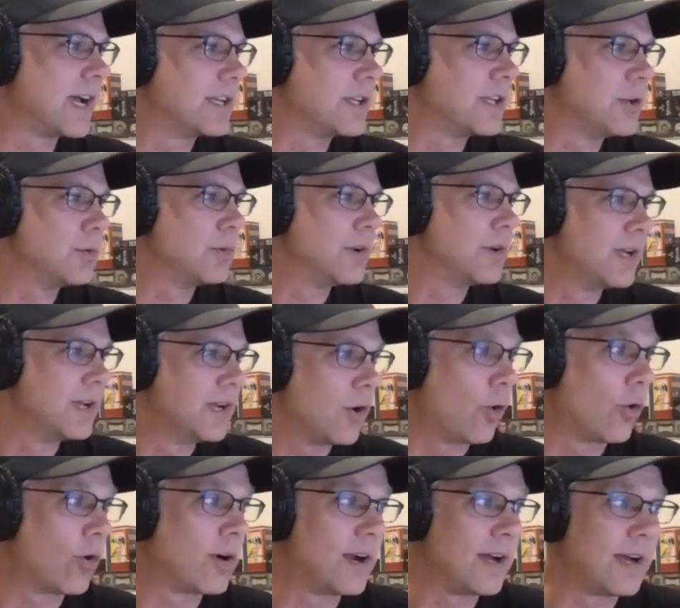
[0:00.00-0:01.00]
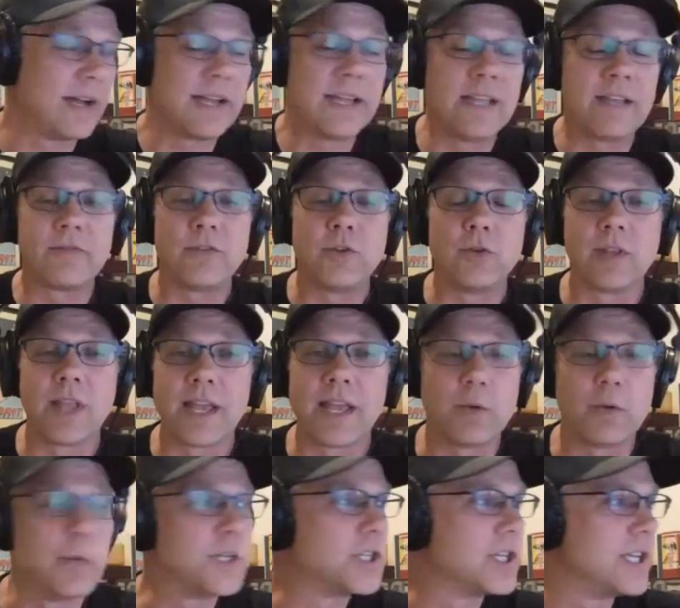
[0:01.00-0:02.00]
you, or if you like,
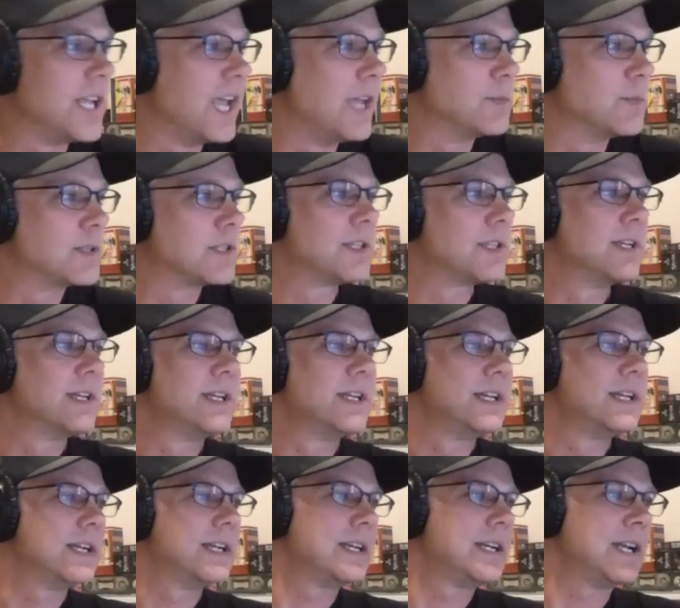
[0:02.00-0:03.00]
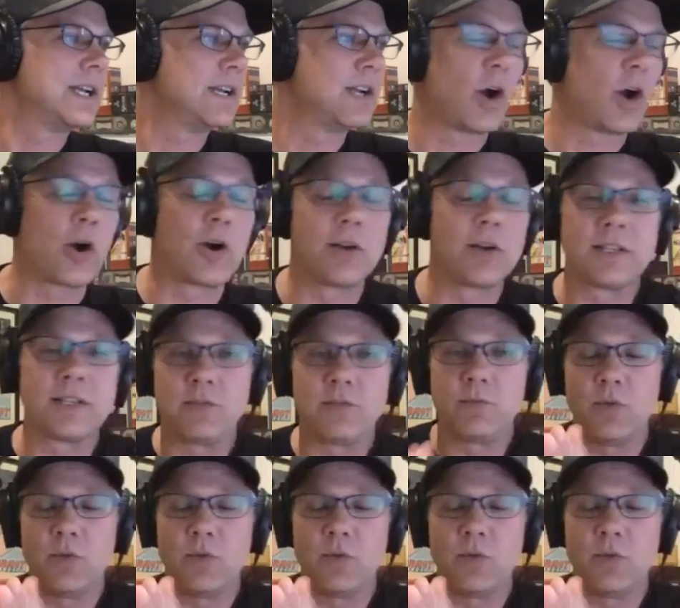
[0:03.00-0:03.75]
which games are